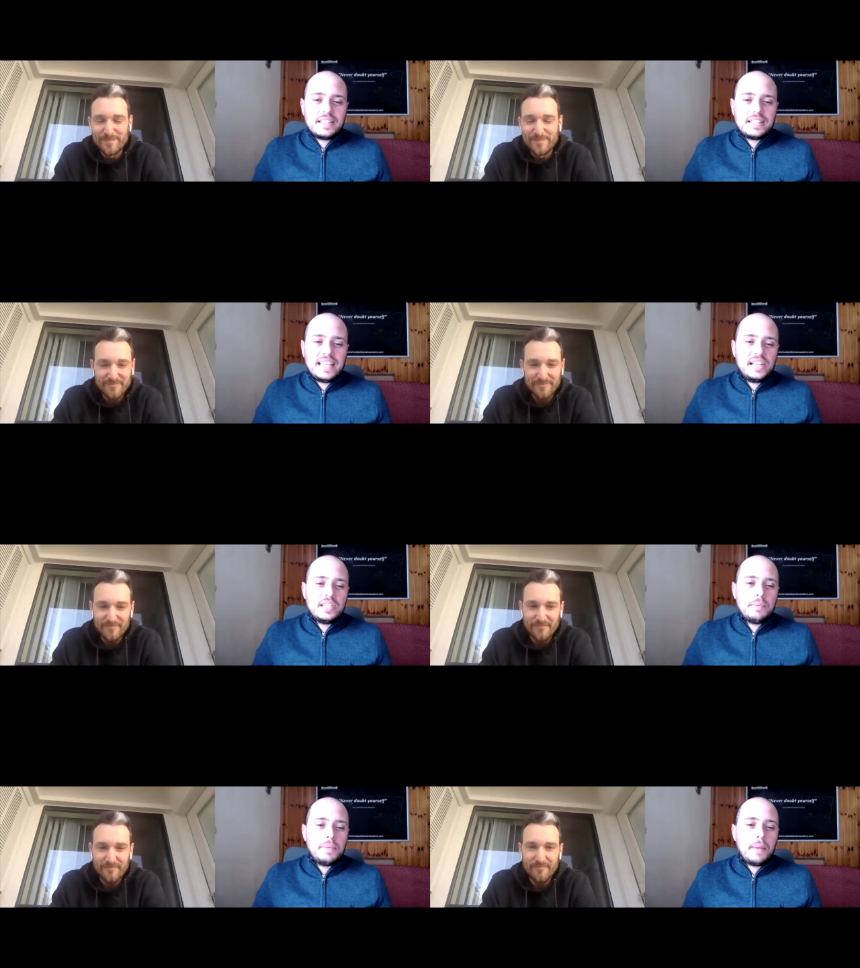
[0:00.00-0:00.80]
Speaker 1: tell
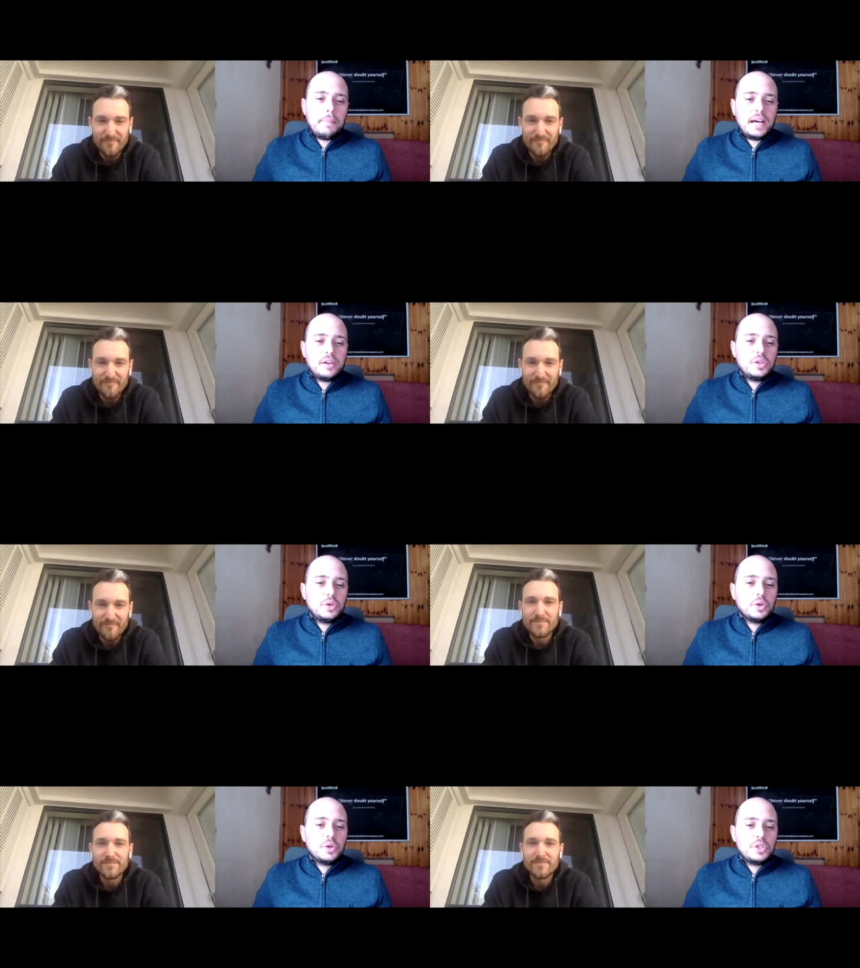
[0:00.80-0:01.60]
us a bit about
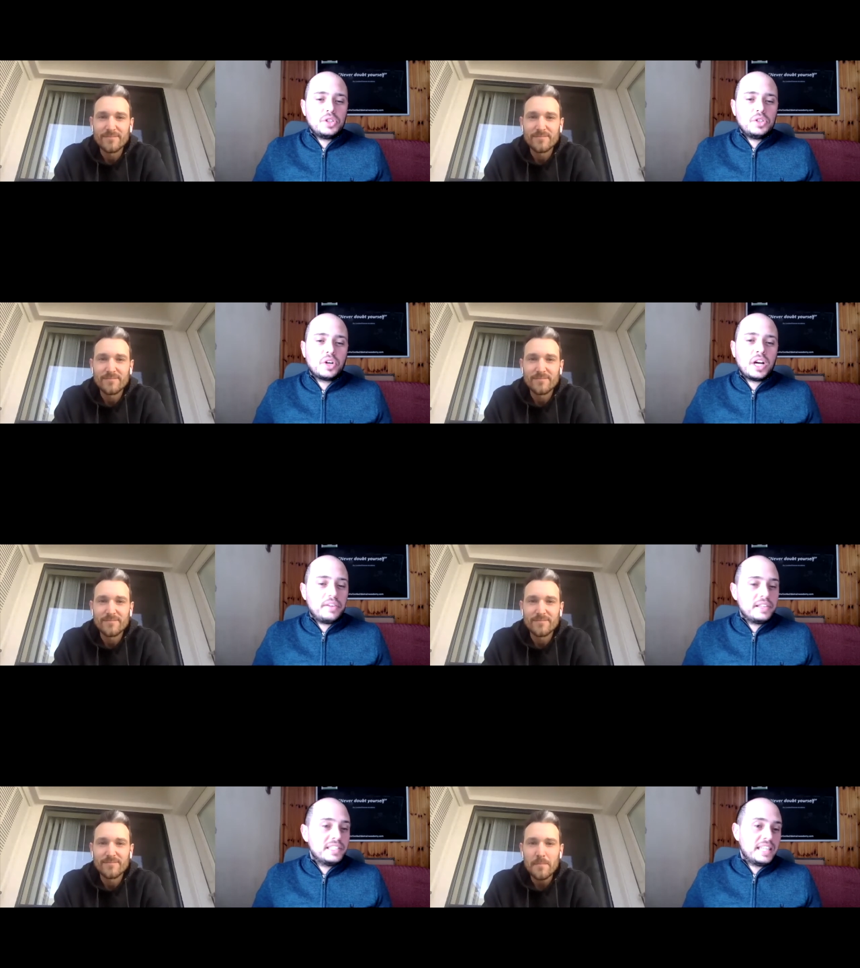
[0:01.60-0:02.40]
your your
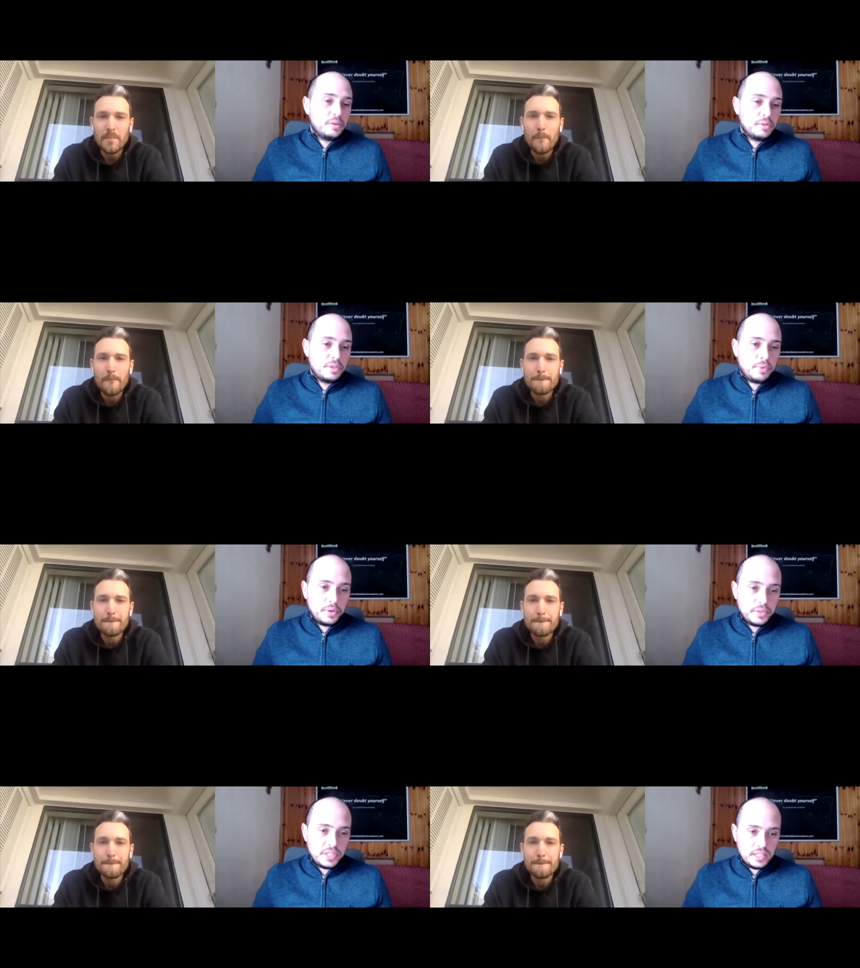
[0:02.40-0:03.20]
current sales
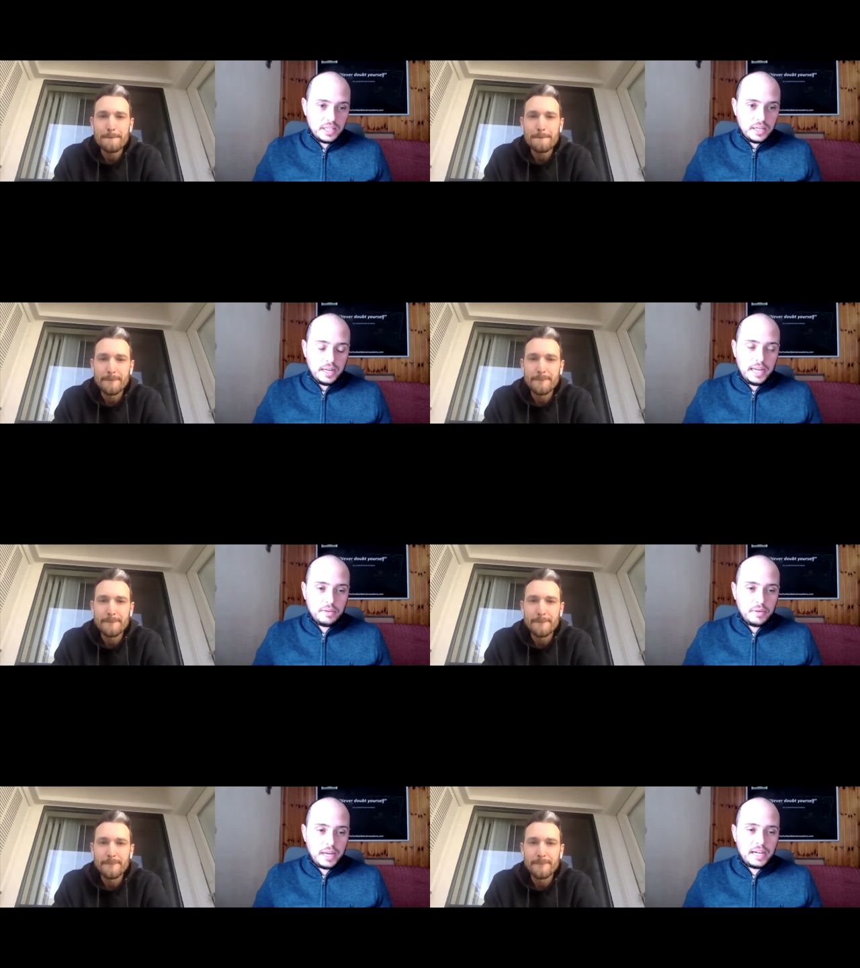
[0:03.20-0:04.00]
process then
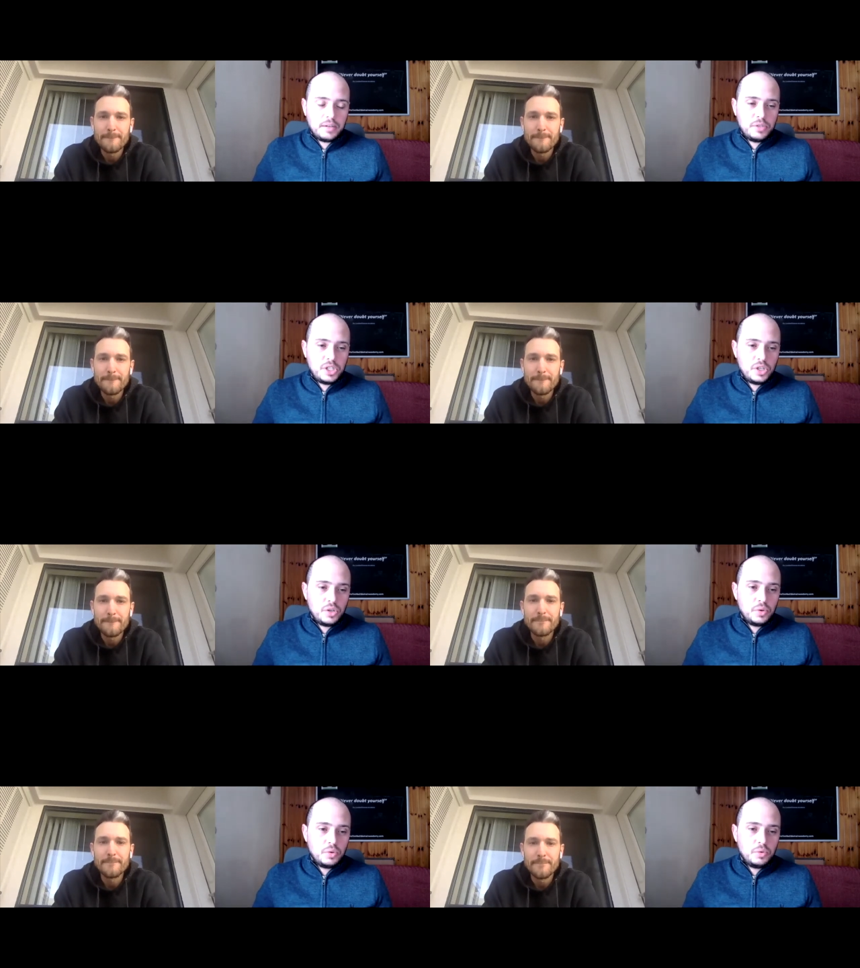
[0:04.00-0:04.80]
how how do
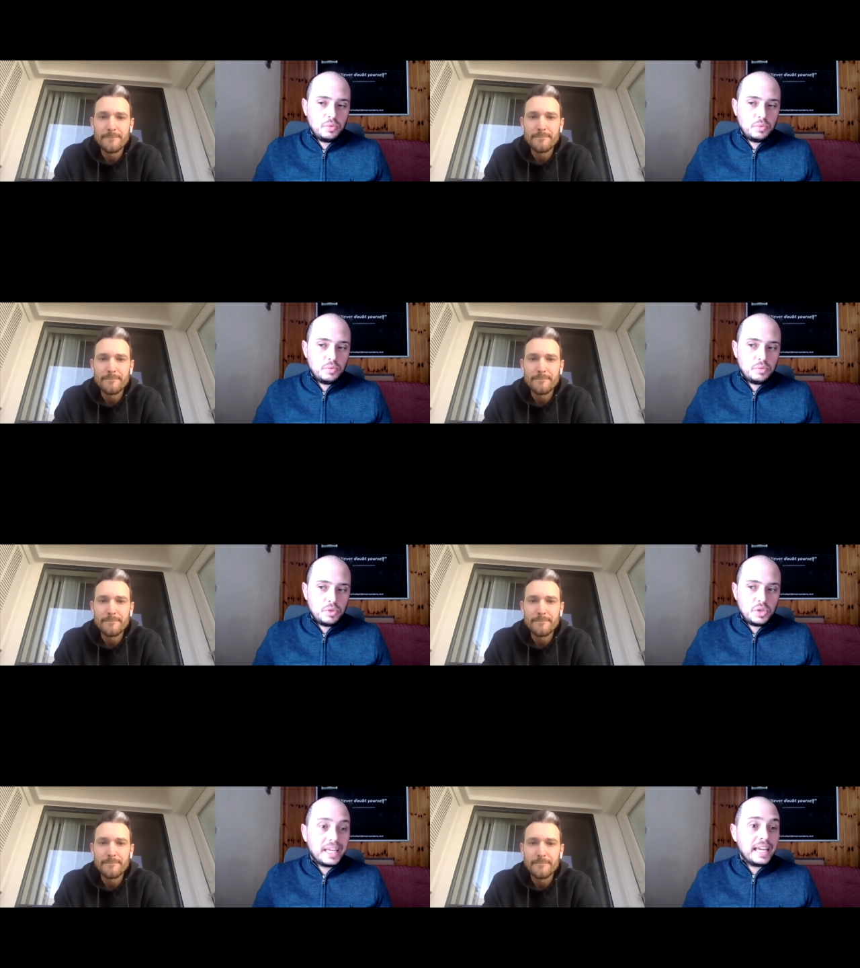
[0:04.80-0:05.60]
you
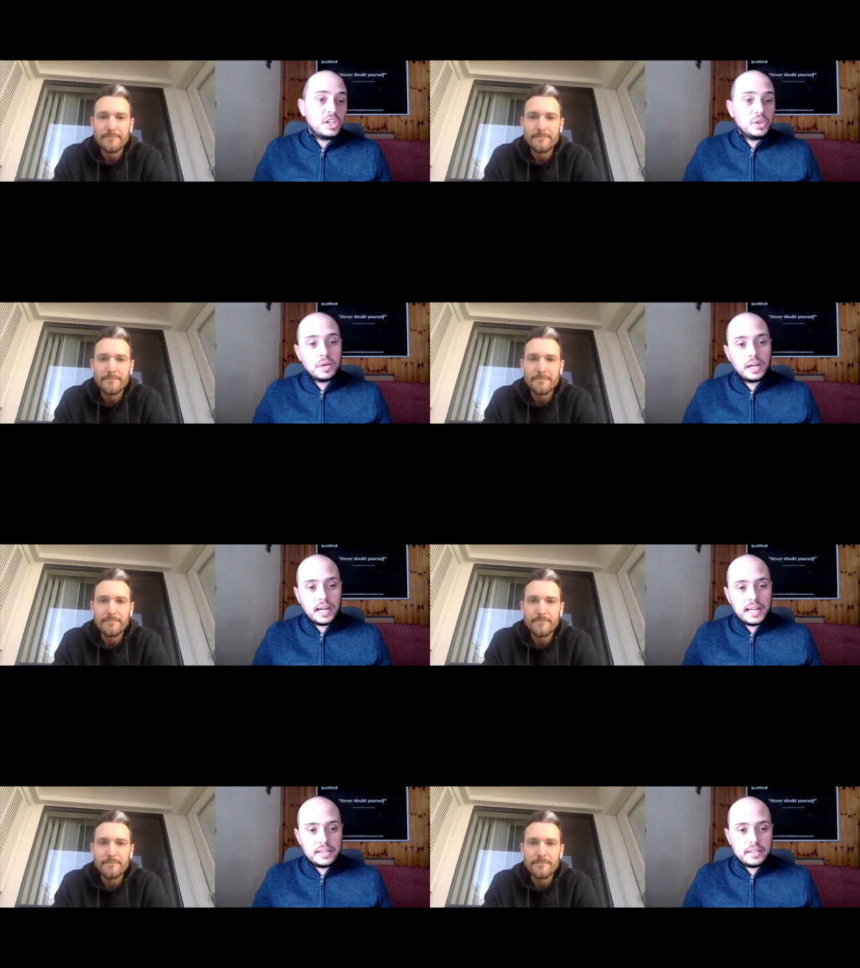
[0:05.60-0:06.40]
do you get new
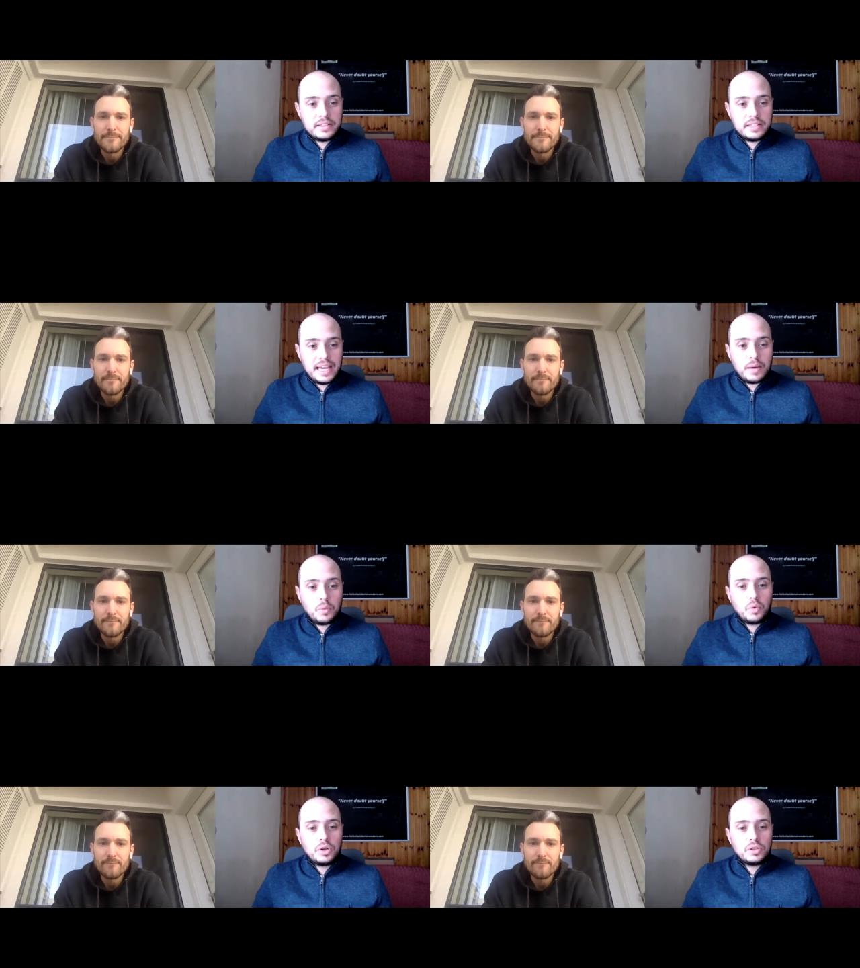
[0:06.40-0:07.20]
clients
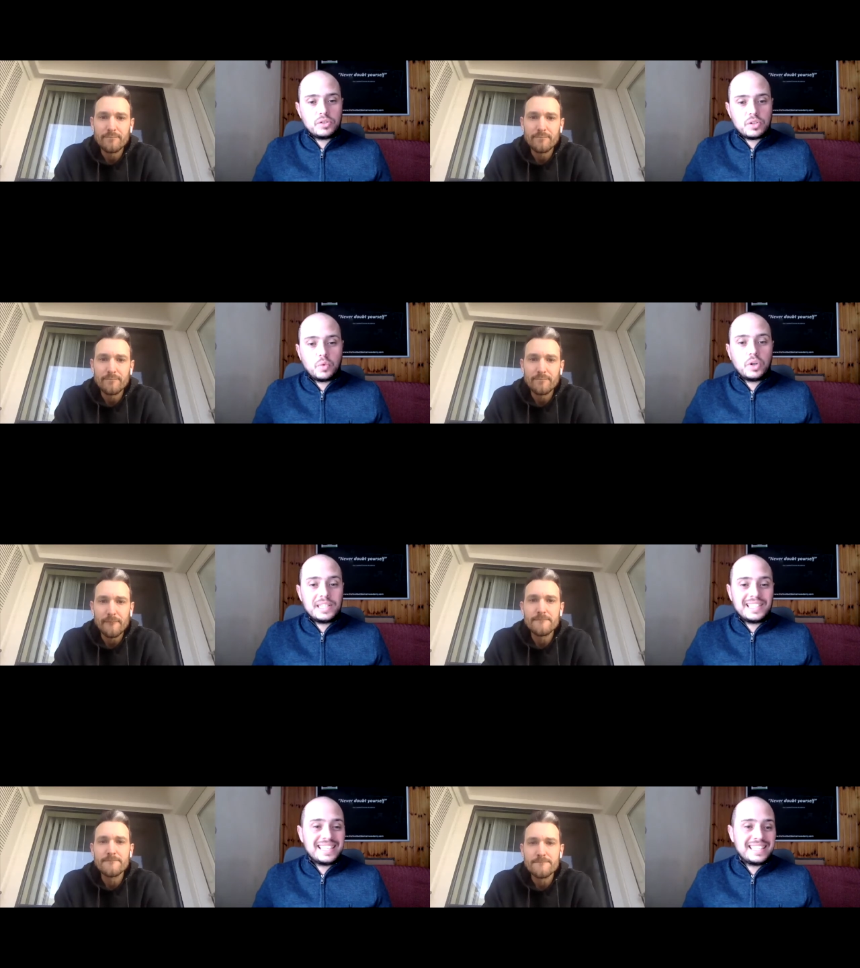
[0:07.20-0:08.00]
and what what
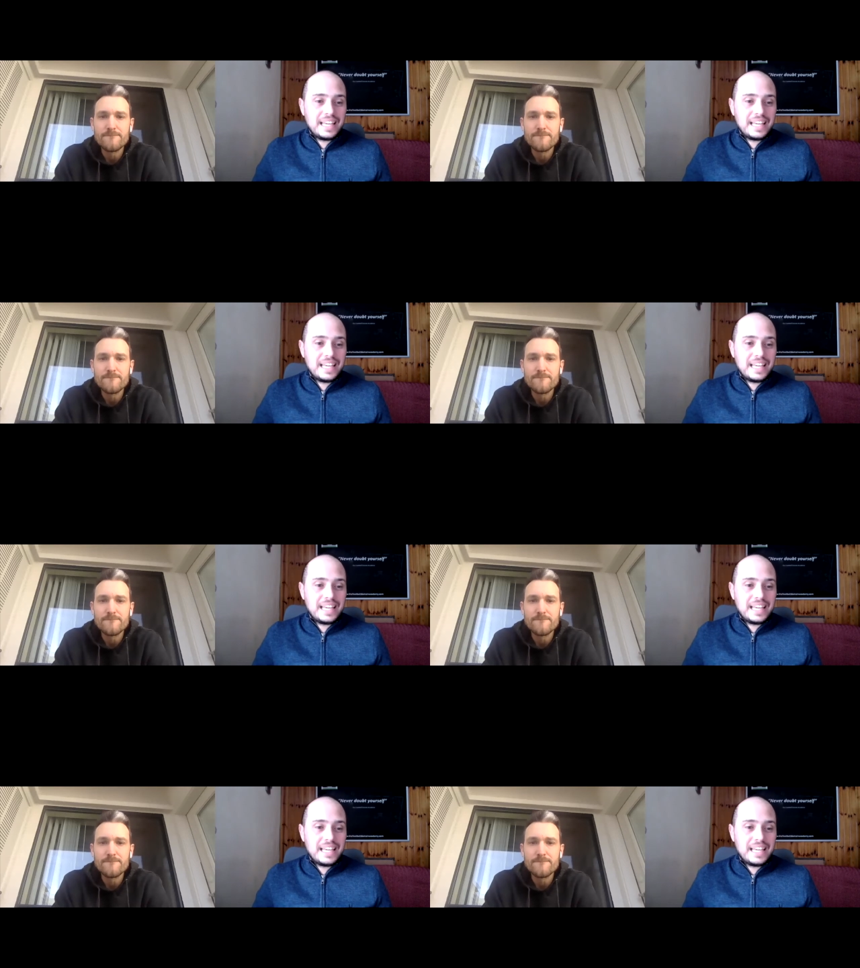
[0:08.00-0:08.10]
is the hmm.